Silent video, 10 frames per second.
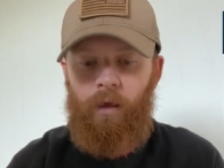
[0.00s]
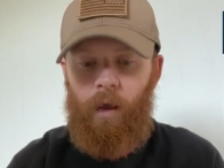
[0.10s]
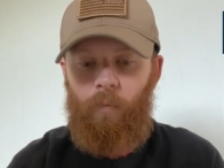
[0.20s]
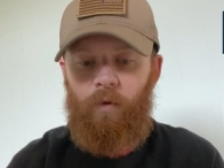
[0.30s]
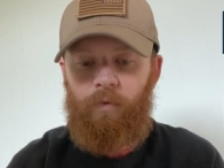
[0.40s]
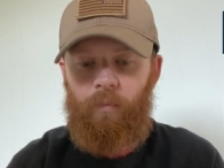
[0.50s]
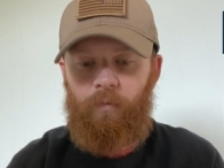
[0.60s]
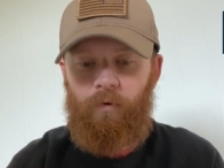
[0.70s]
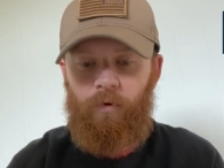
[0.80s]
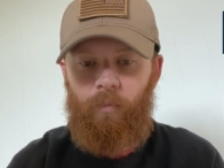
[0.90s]
i want them
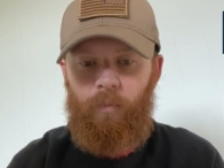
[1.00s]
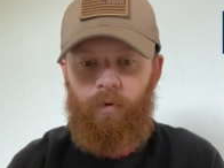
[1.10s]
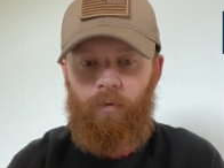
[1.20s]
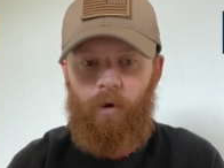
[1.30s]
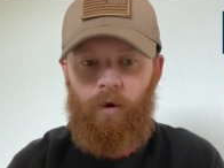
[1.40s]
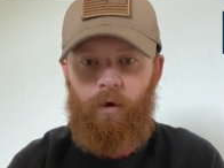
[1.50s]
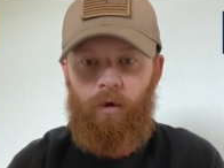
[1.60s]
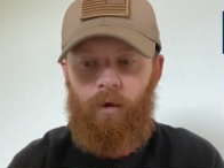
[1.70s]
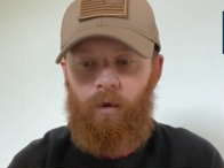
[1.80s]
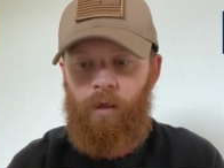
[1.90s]
to grow up in an
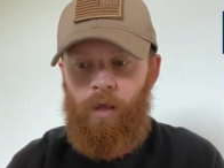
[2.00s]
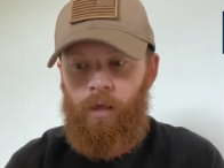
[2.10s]
america